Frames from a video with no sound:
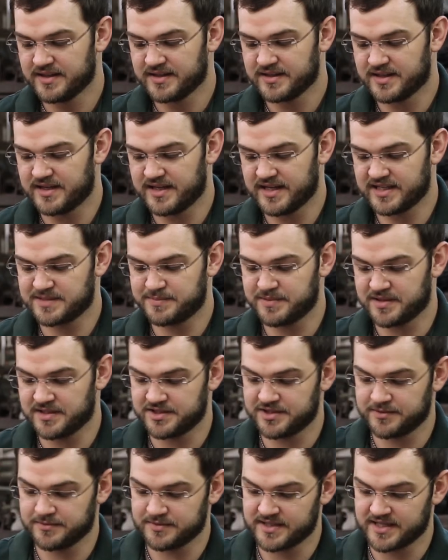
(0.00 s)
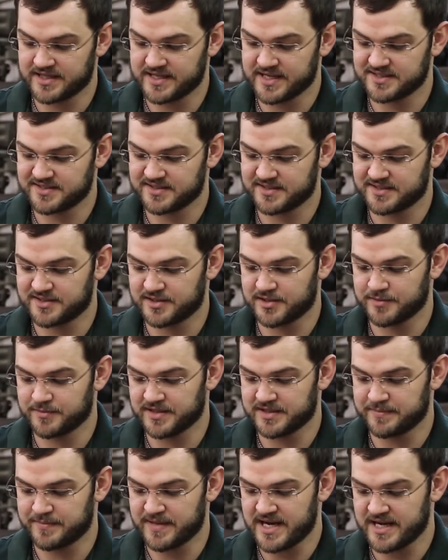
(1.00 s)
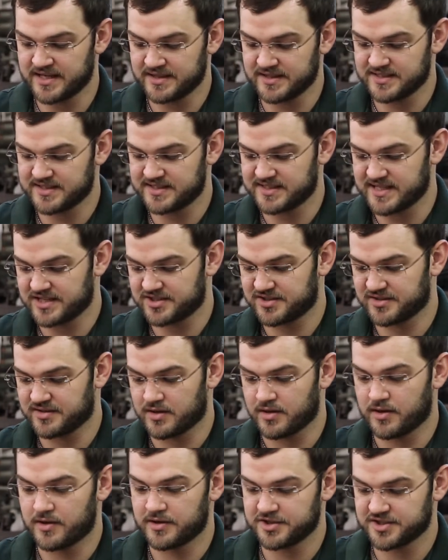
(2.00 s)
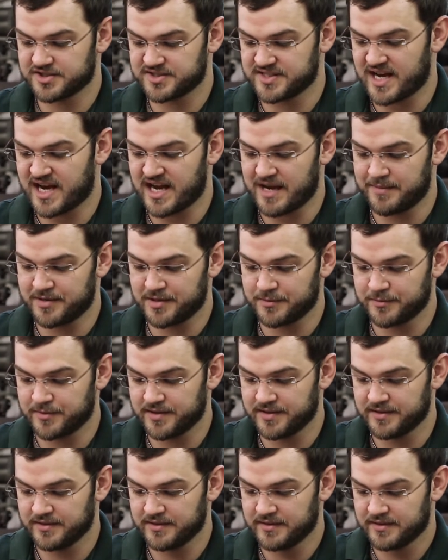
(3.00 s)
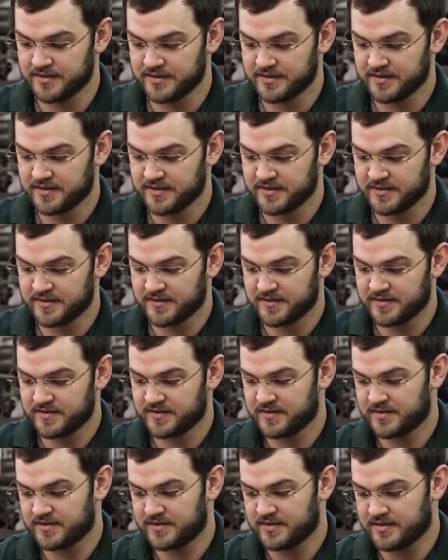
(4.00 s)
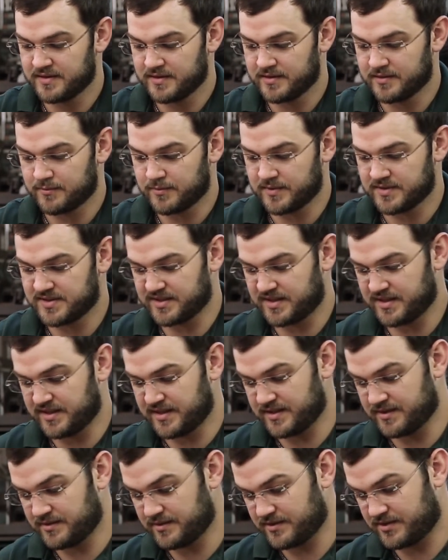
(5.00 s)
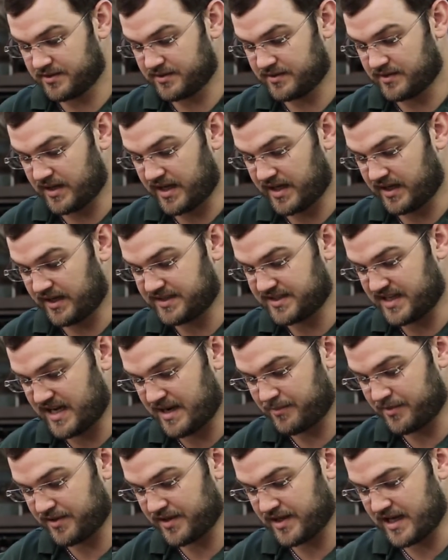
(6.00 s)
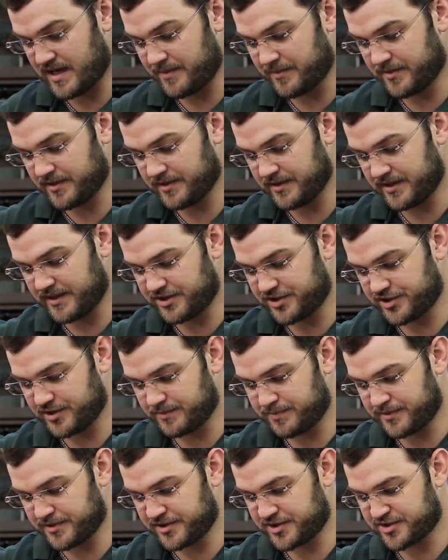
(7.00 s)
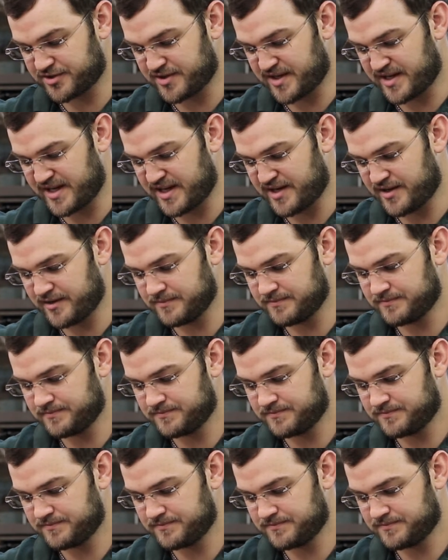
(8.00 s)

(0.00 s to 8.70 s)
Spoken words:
The next pin that you will take out is this 3rd one at the back. This is actually the largest diameter one. Once again, lightly tap with a hammer. It should push straight out.